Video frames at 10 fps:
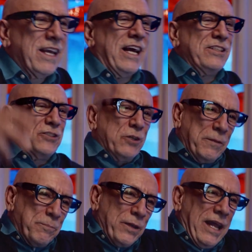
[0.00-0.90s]
And so
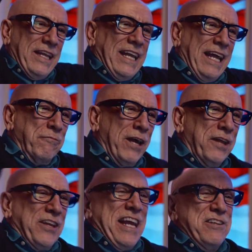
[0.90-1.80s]
I
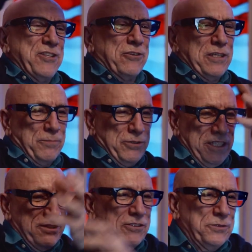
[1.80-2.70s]
rather enjoyed
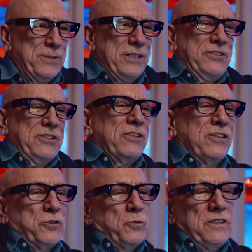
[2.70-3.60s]
putting those birds
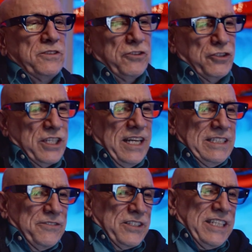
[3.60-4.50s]
across with such
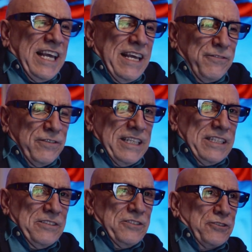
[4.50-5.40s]
kind of carefully
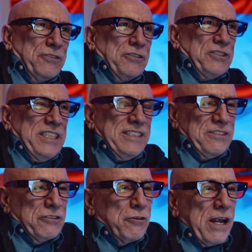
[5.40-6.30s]
constructed
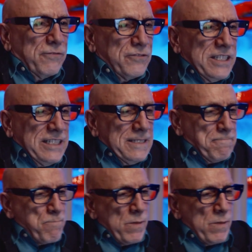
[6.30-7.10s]
and crafted